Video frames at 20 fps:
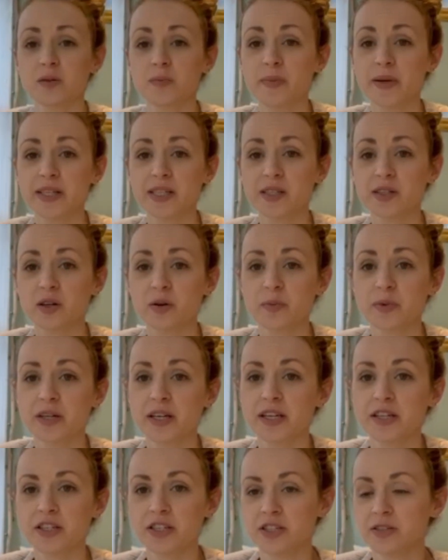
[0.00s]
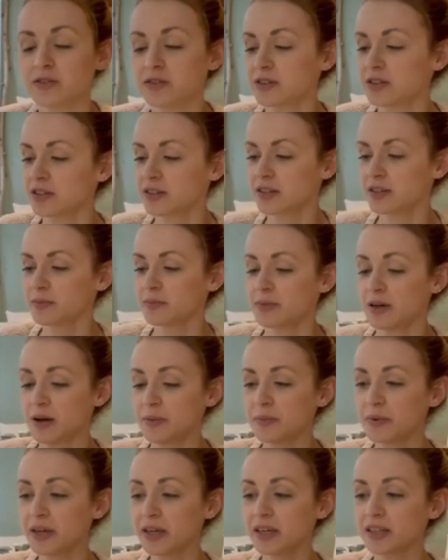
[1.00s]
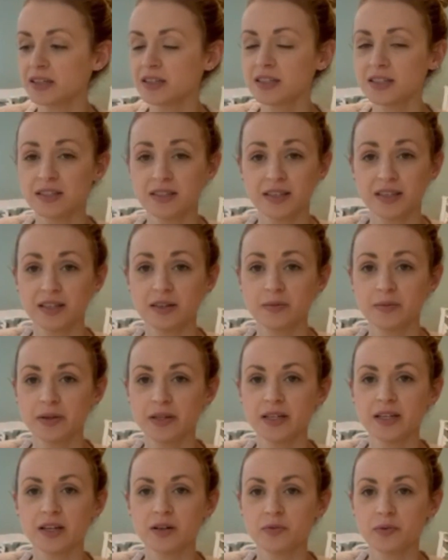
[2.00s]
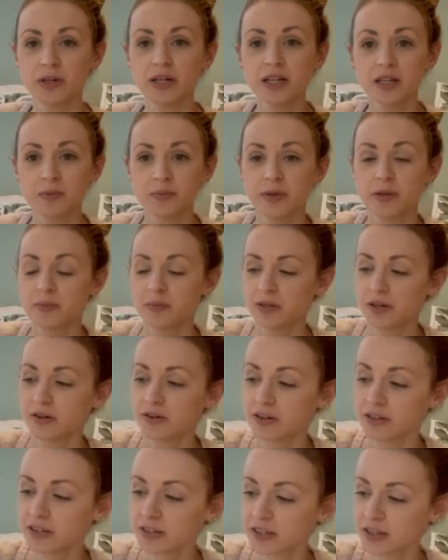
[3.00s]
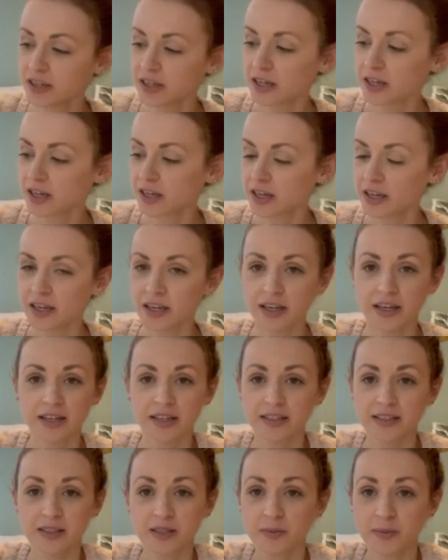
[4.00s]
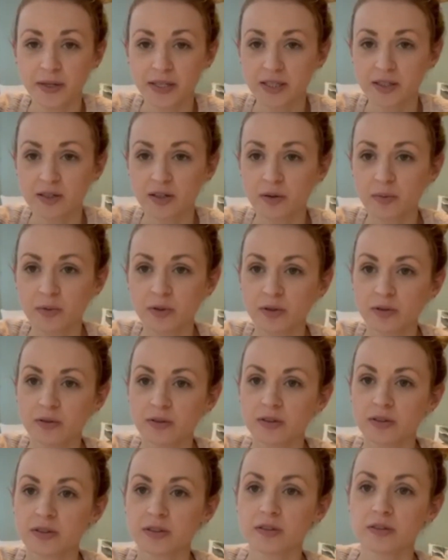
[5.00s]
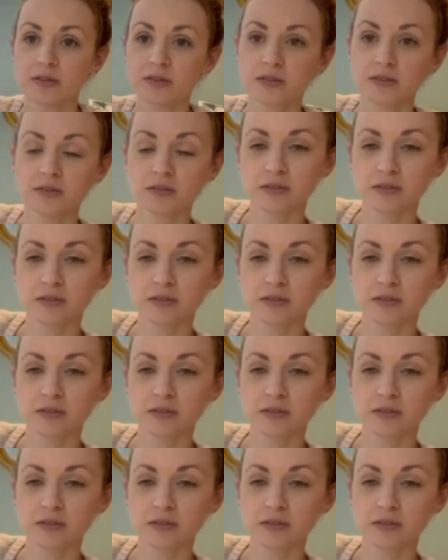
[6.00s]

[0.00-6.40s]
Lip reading: the best combination. Pumpkin, cinnamon and vanilla bean powder. It's the best combo. So